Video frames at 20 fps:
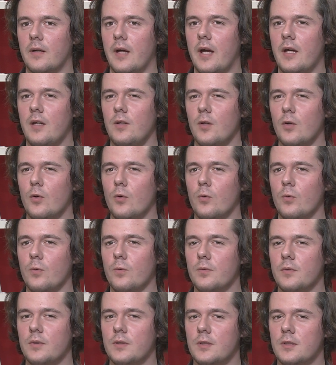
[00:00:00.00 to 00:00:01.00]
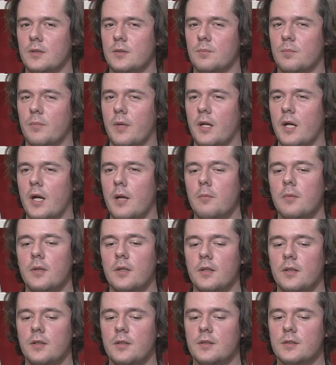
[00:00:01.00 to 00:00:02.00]
I know that
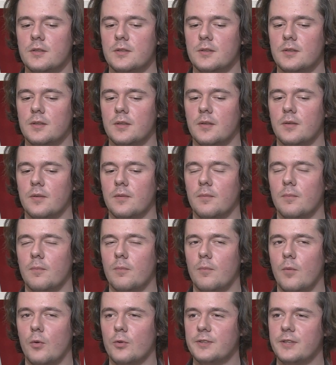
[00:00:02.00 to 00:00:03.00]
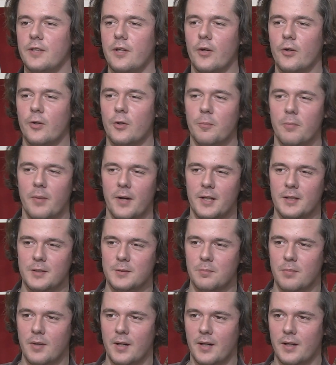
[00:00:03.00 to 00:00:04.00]
Miami is mostly
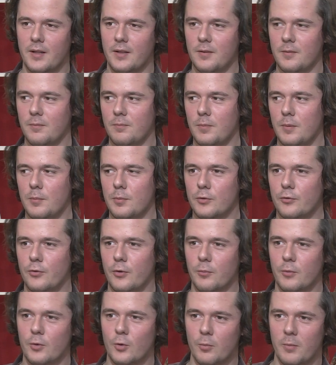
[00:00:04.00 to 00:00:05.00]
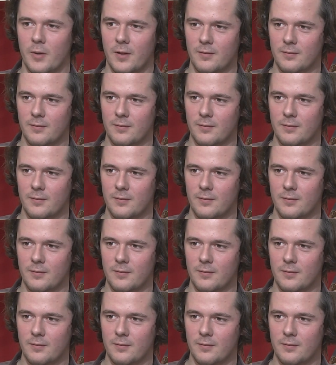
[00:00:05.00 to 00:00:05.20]
occupied by people from Cuba.